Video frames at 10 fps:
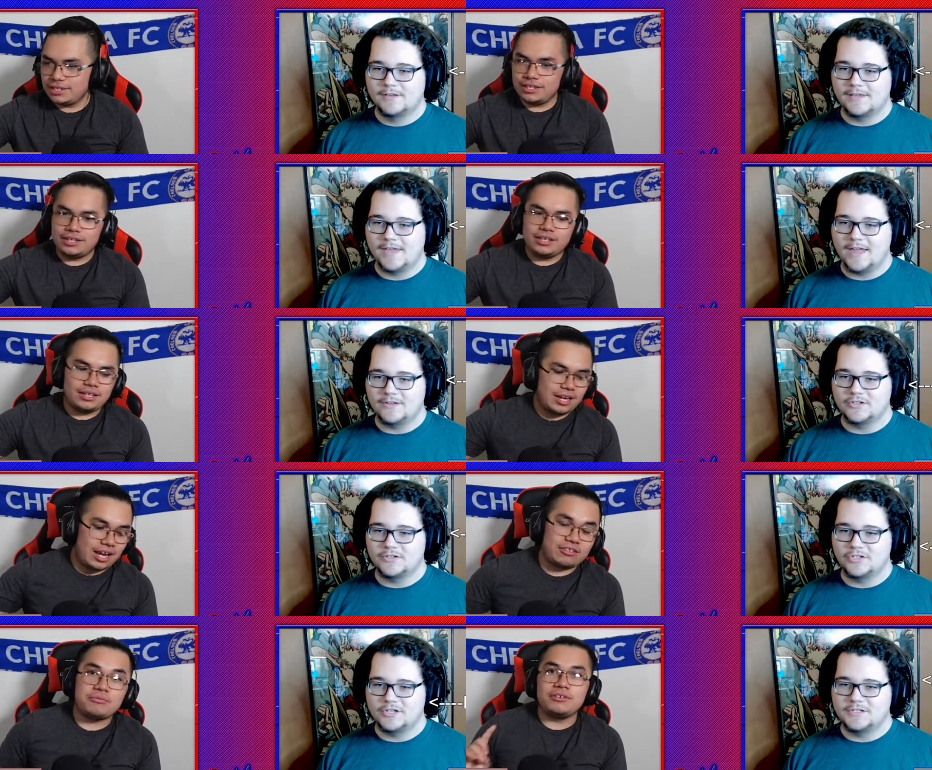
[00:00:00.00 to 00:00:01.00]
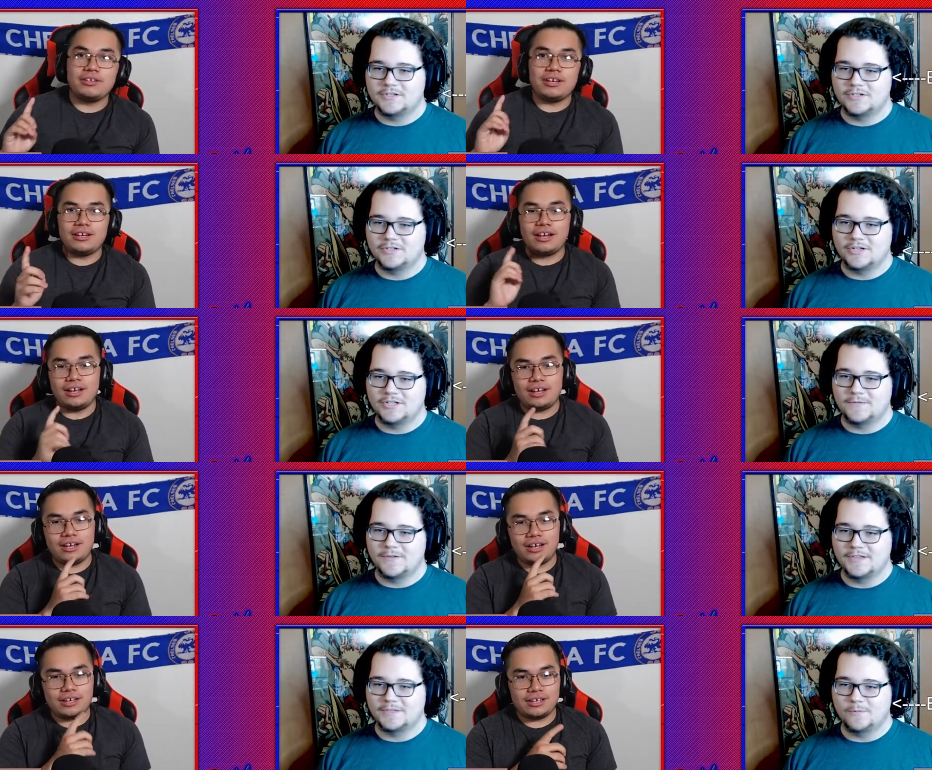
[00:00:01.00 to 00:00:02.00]
Speaker 1: yeah, just I just just, wanna... just for
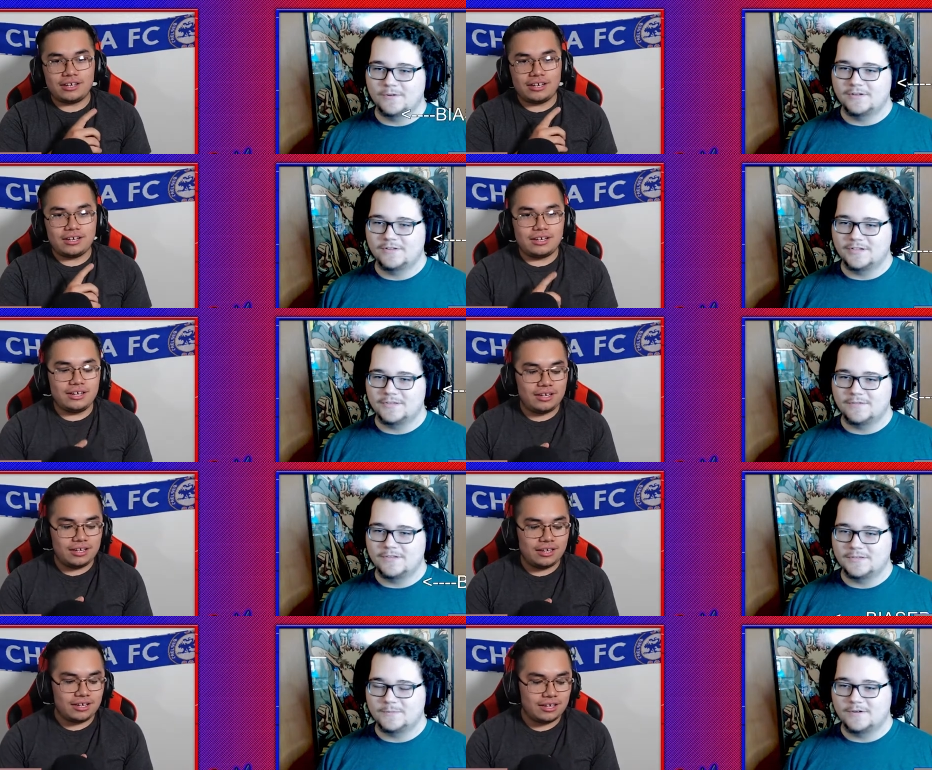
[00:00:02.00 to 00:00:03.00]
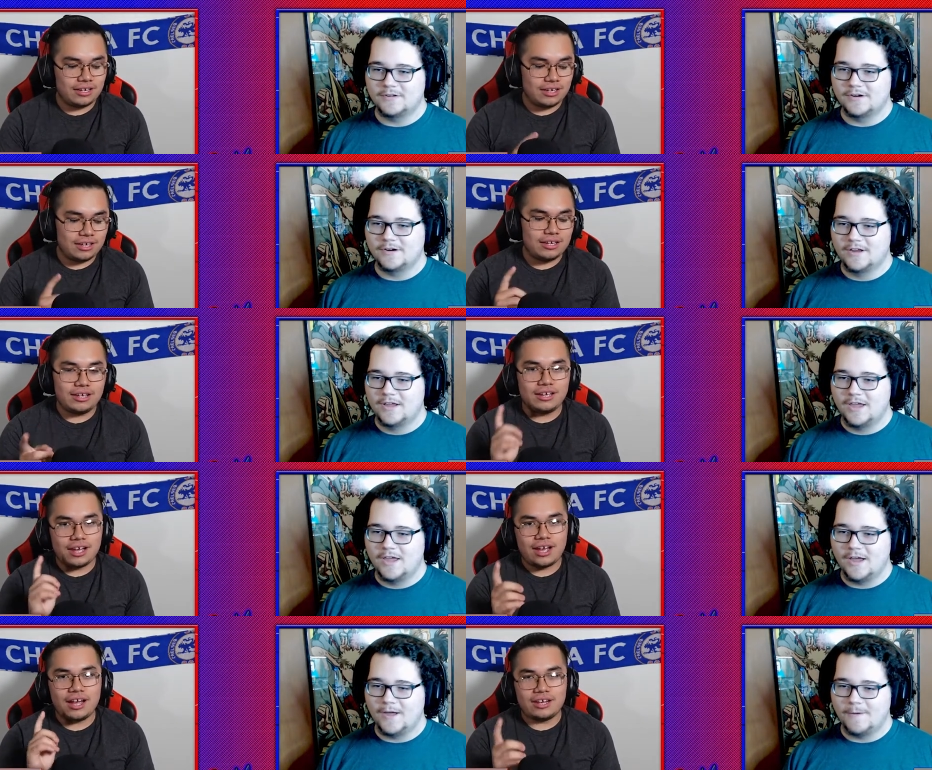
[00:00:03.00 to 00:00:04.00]
this one, just for this one here.
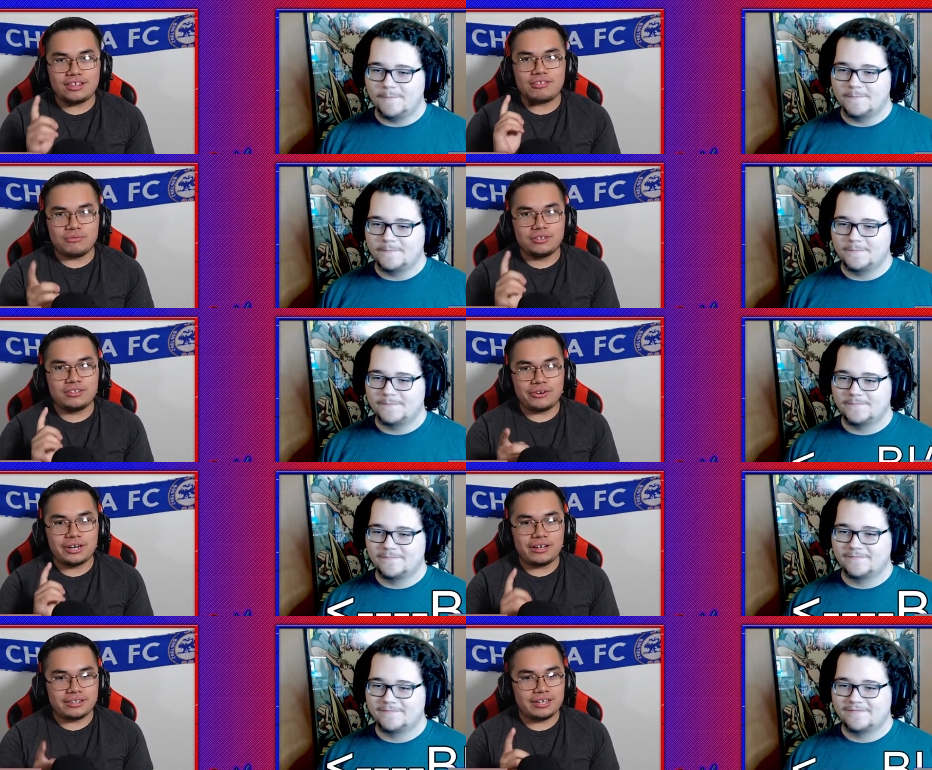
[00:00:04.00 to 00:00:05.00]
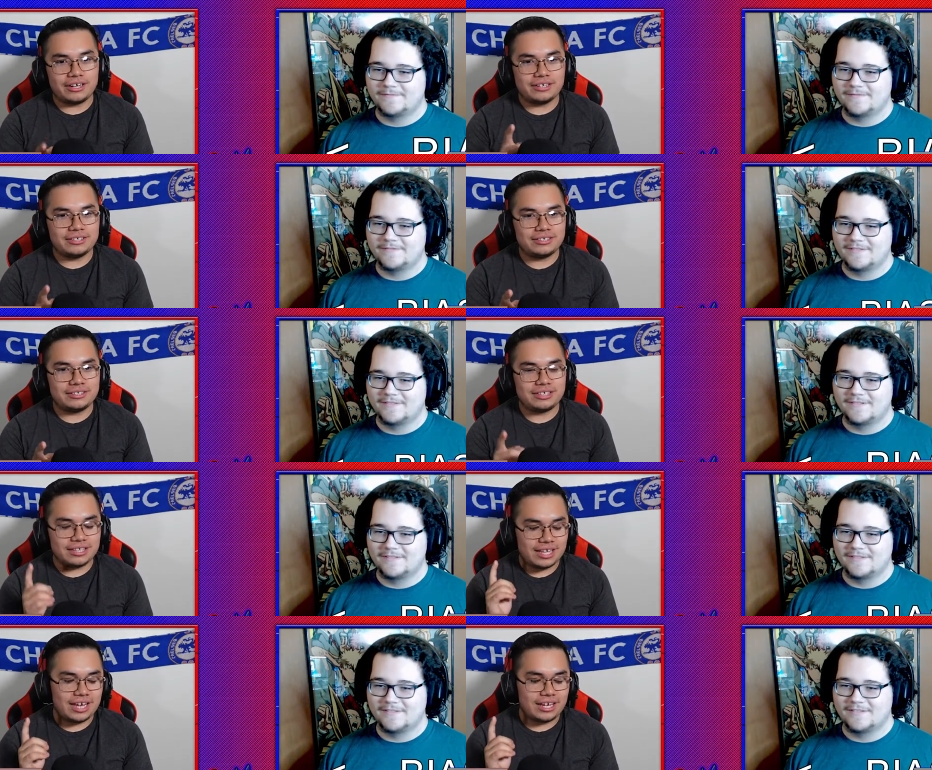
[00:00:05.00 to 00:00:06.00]
Speaker 2: Um, I just want to throw it out there
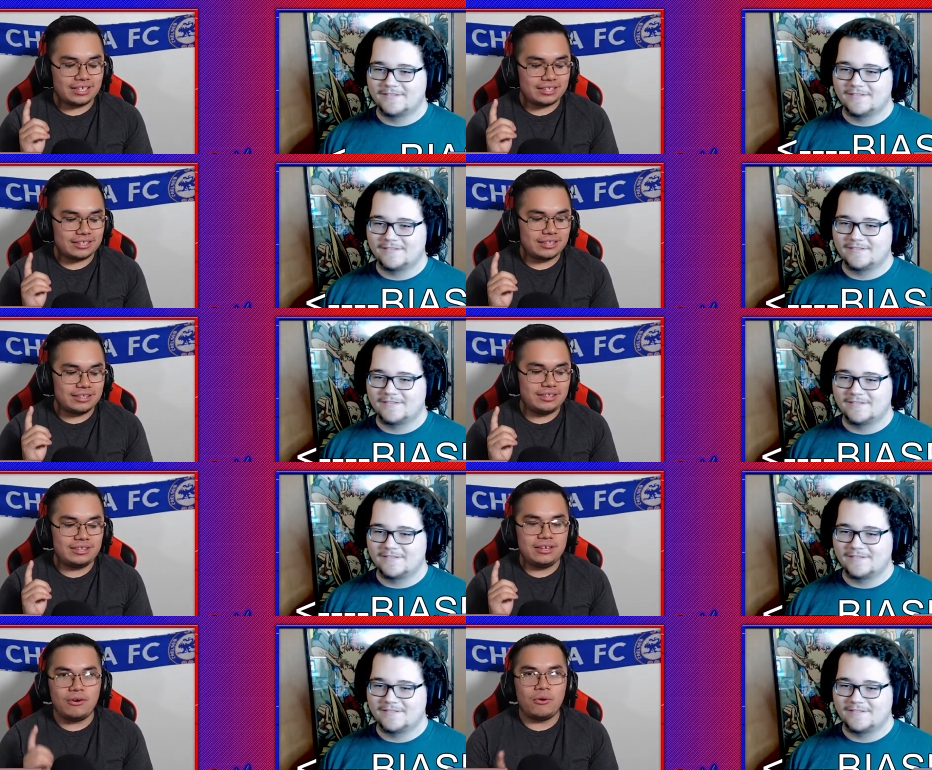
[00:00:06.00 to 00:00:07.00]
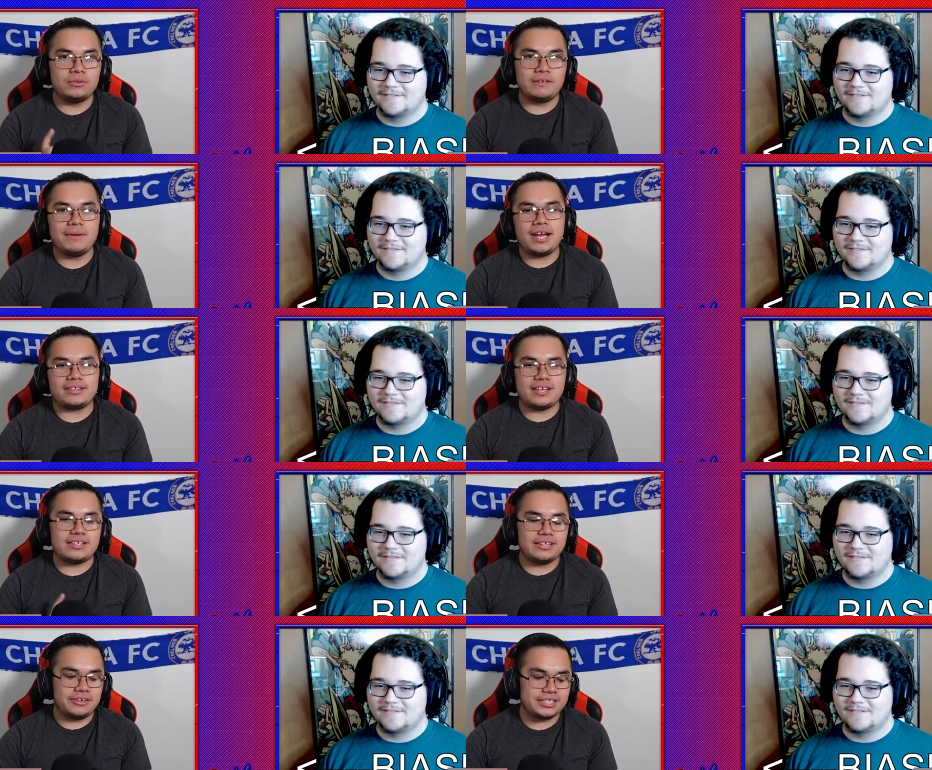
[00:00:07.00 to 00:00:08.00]
that the only match
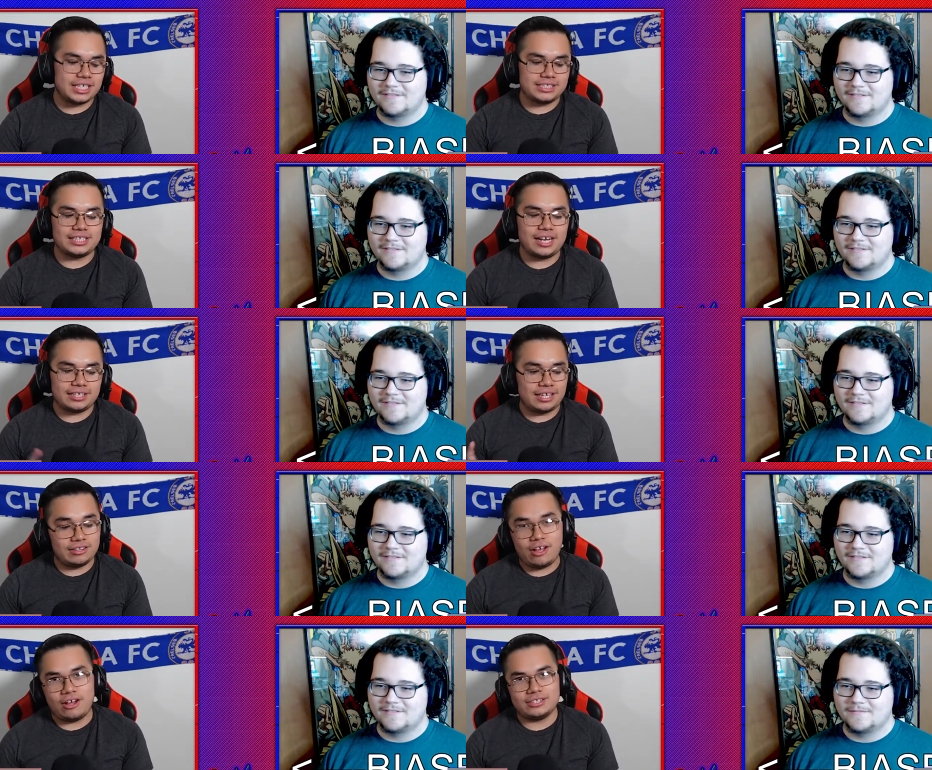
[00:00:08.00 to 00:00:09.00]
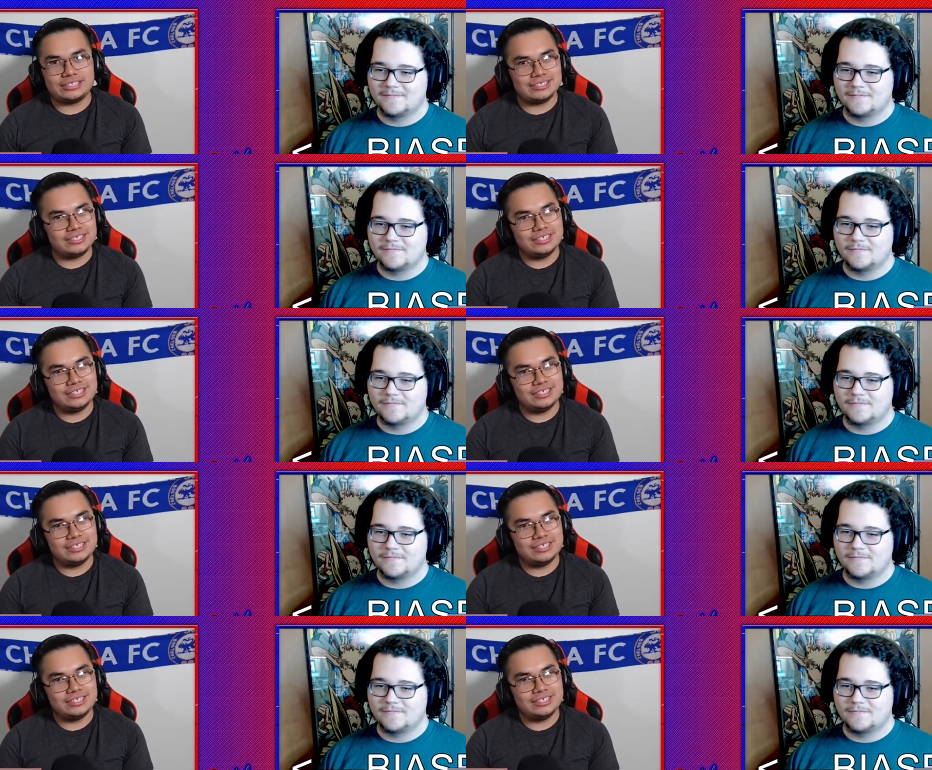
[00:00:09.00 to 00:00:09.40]
Cinderace has died, they lost.